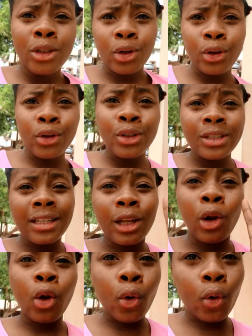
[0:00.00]
So you're going to see the
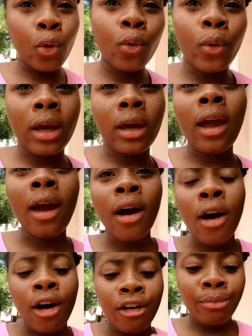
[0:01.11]
local way
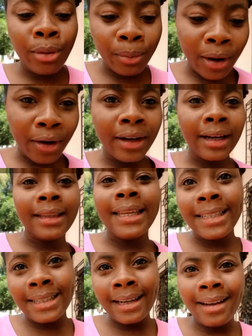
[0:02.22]
of preparing and
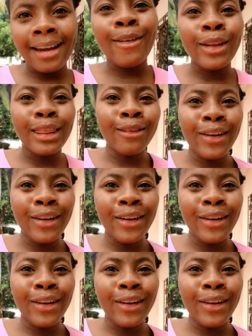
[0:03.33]
eating here in the